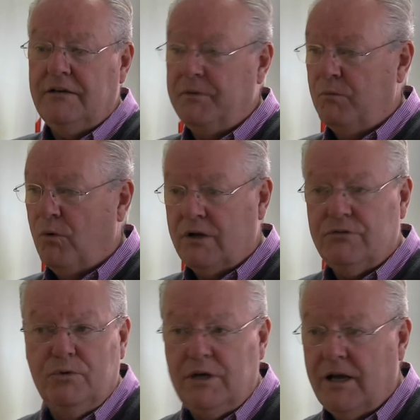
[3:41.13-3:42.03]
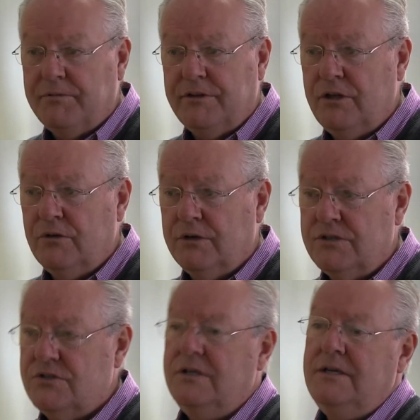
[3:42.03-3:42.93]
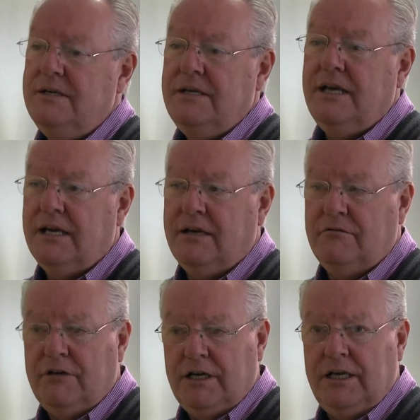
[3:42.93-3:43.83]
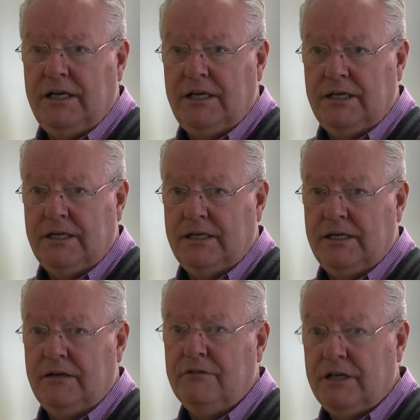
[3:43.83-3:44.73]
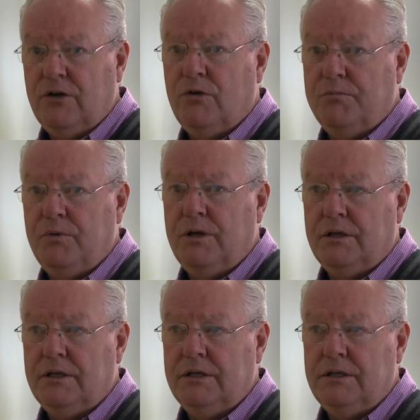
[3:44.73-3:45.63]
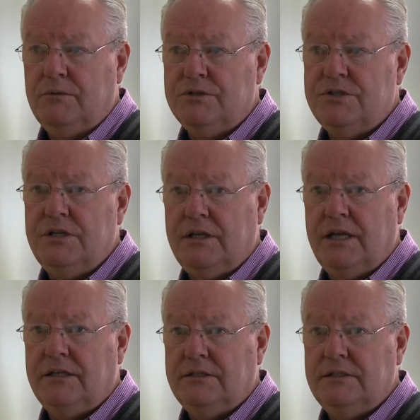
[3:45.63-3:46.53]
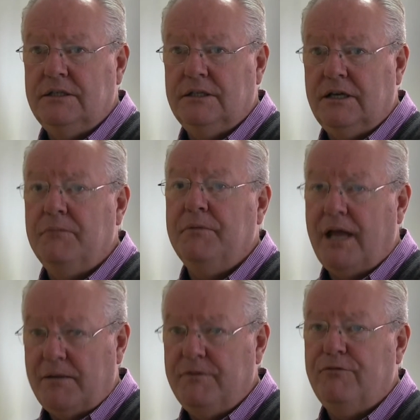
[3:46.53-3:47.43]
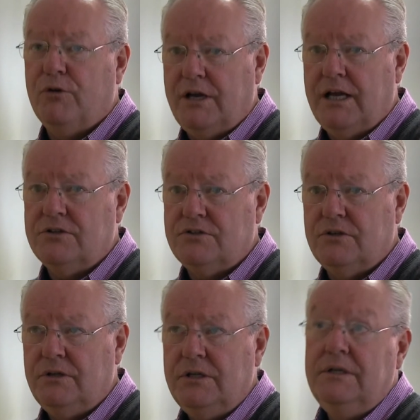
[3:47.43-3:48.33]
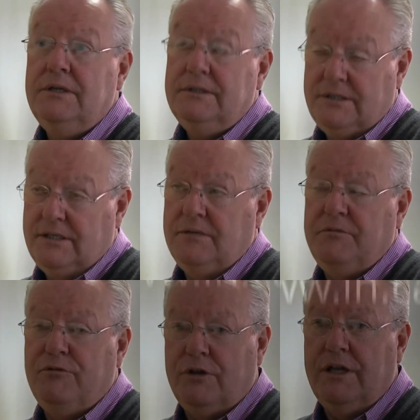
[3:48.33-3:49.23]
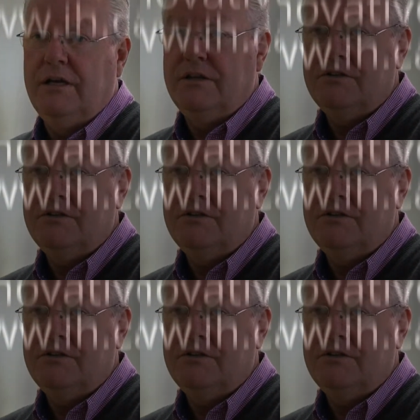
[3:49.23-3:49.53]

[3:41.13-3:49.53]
I've been walked through a couple of the units, and I really, really hope we'll see that come back before council, before the end of